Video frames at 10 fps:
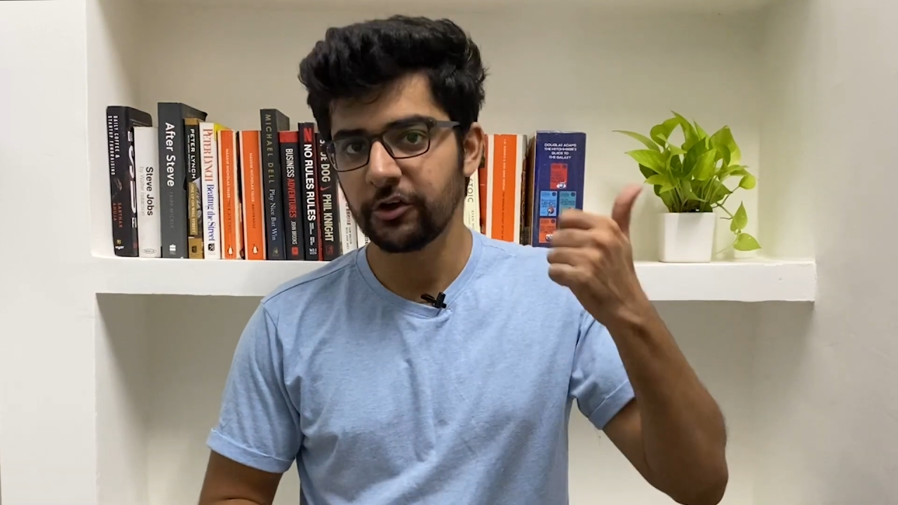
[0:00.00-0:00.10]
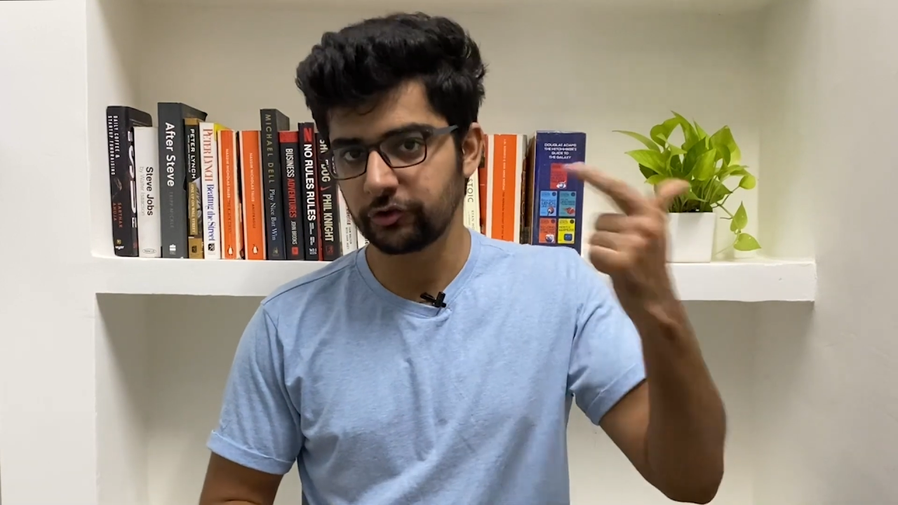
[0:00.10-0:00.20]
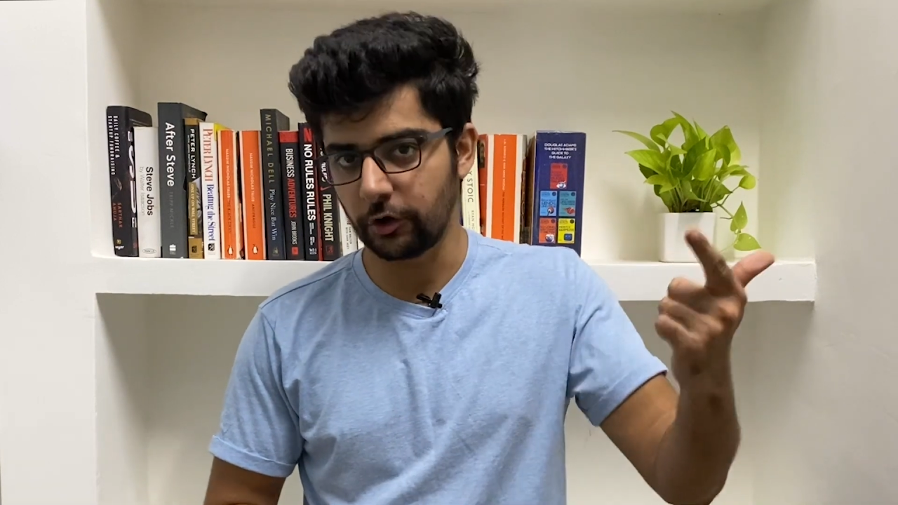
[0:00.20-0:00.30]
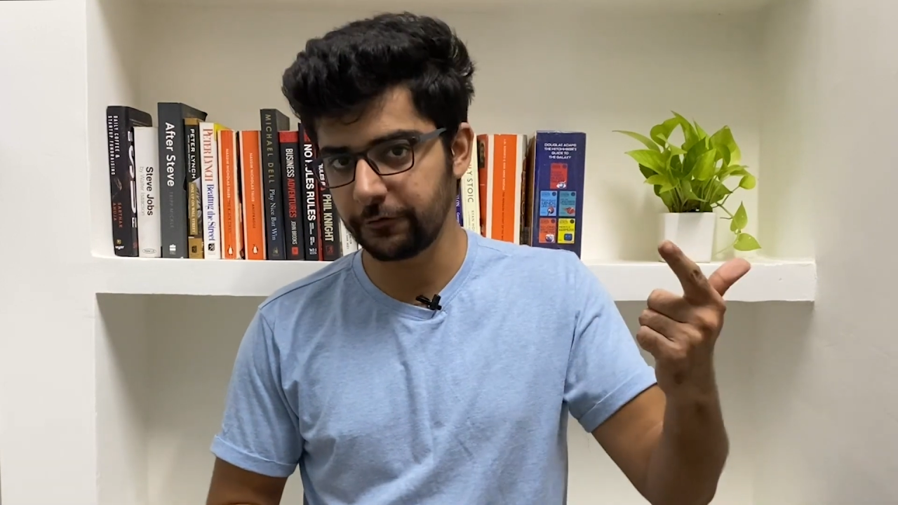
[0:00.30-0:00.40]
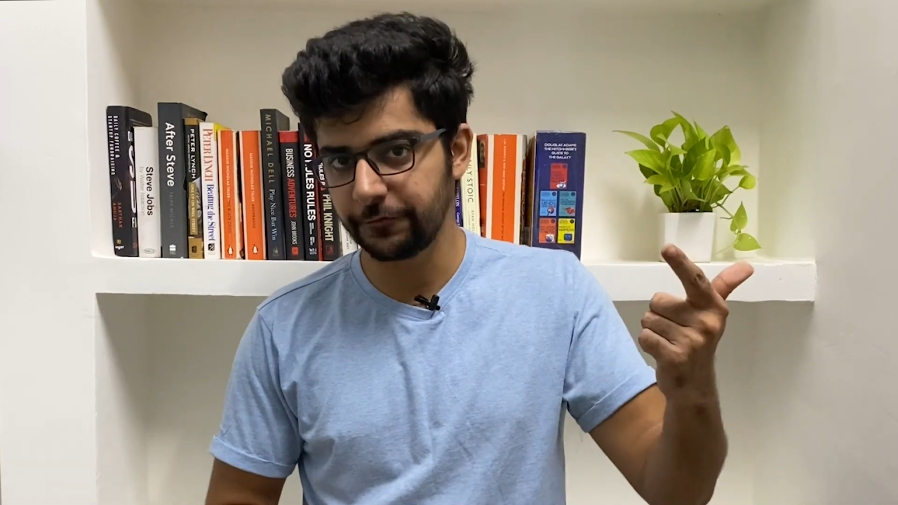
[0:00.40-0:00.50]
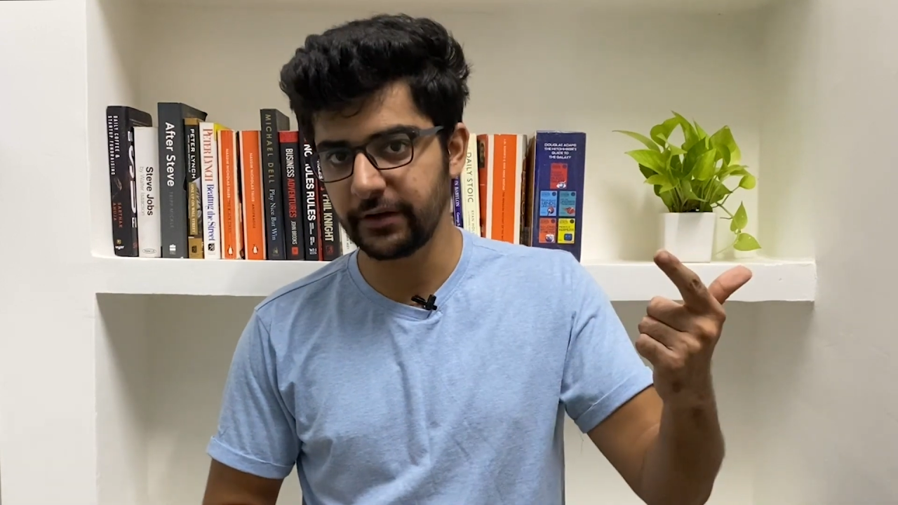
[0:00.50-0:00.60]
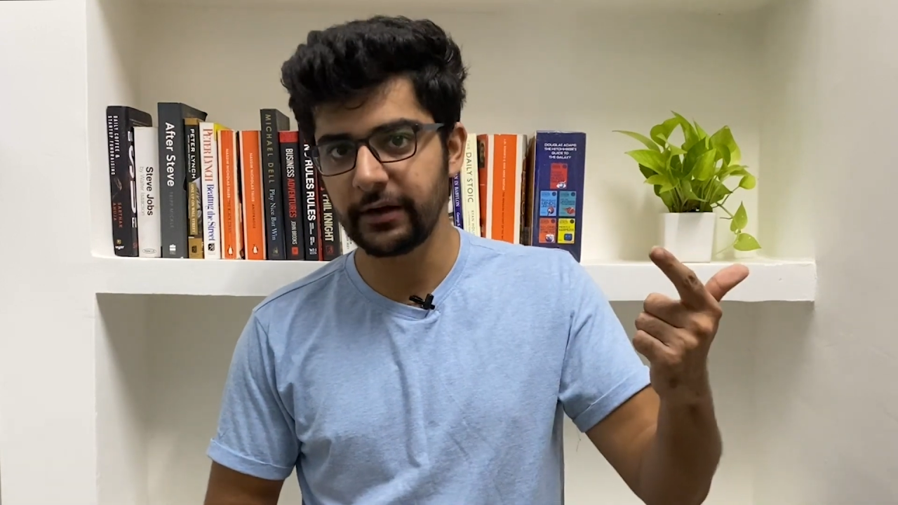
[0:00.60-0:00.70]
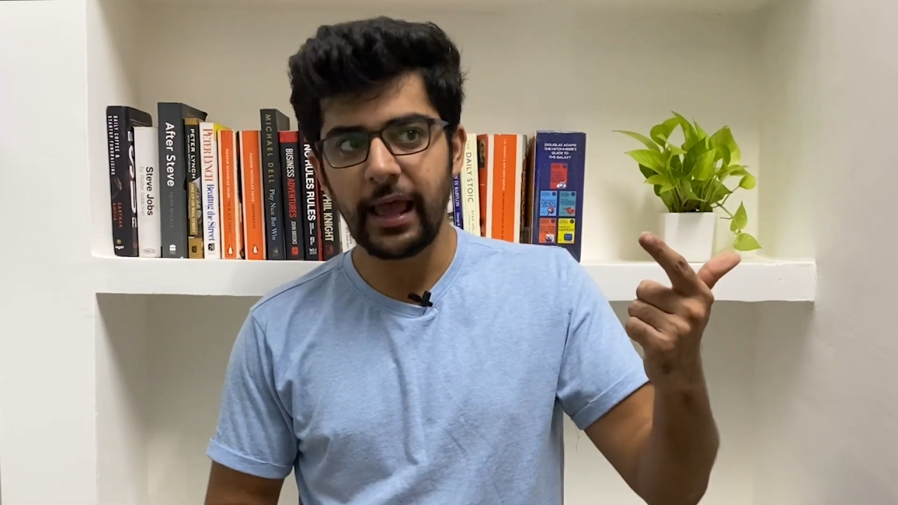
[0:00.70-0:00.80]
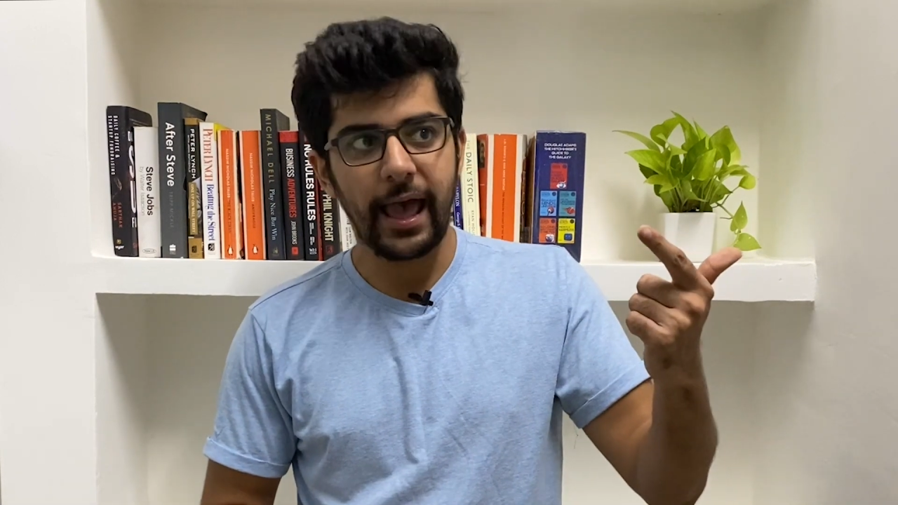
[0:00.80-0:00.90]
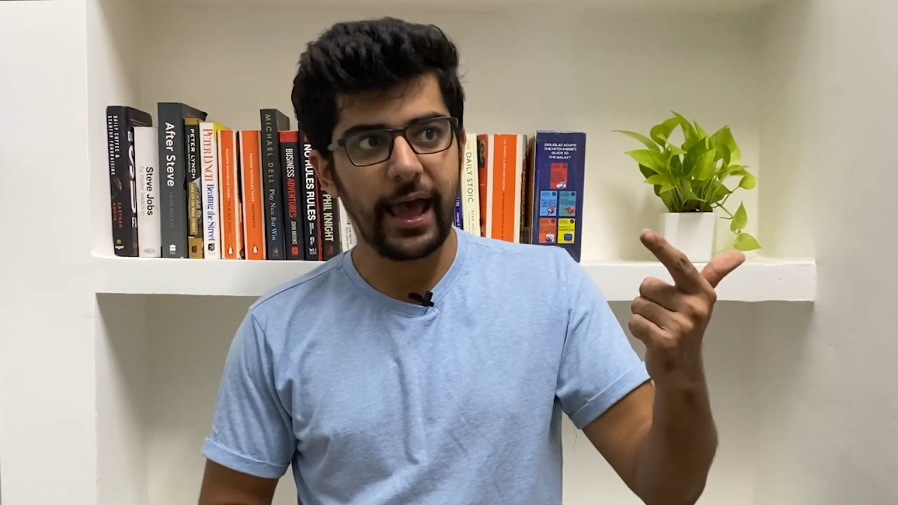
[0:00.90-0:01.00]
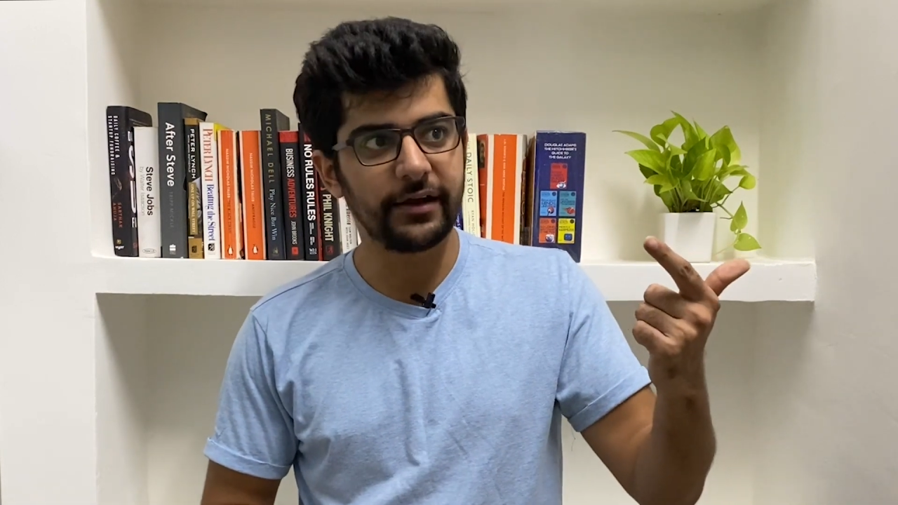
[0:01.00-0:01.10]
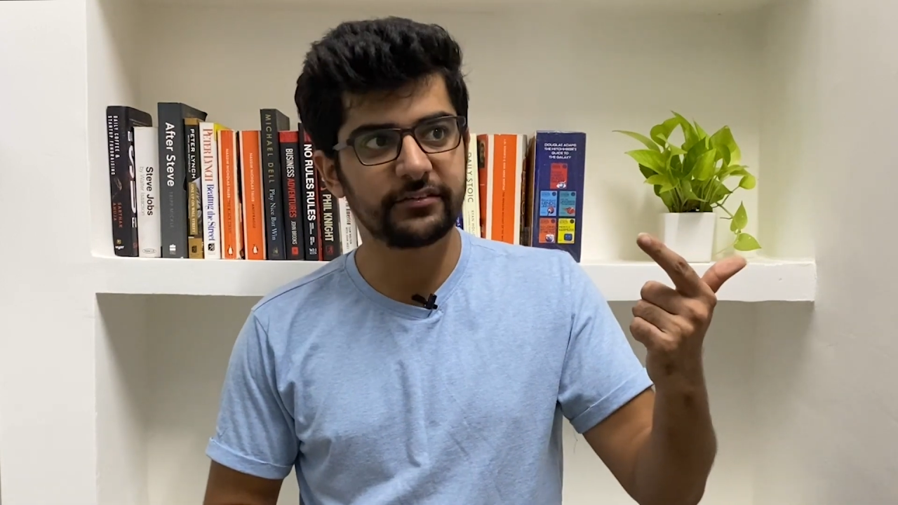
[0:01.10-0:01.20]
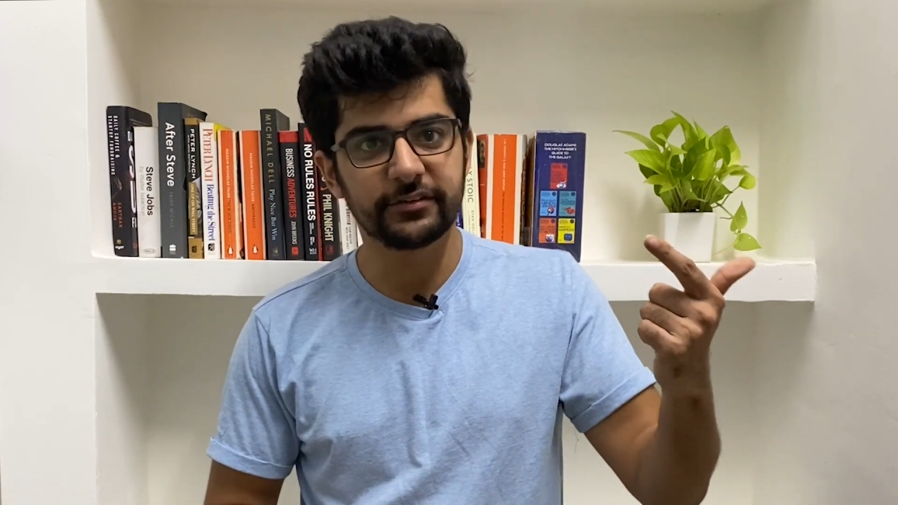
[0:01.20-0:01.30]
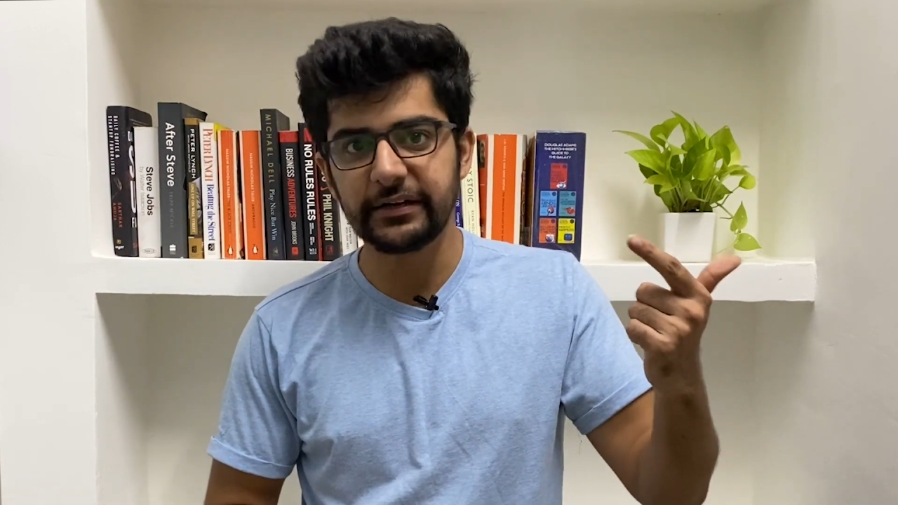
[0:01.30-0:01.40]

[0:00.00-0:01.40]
software, and